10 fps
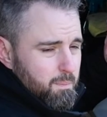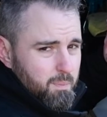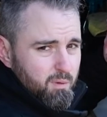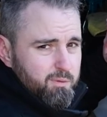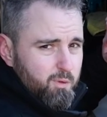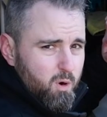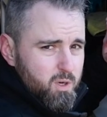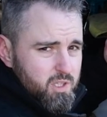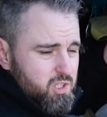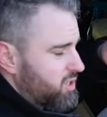before
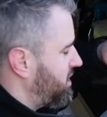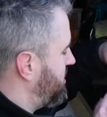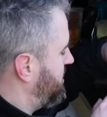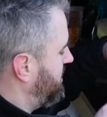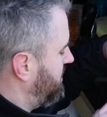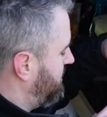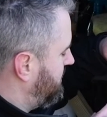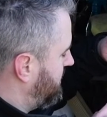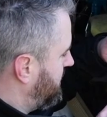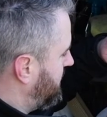it starts to
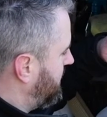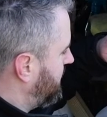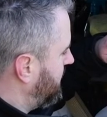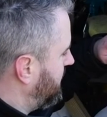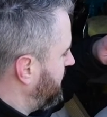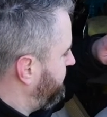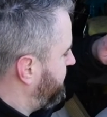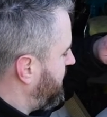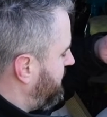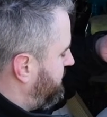lift
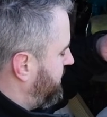up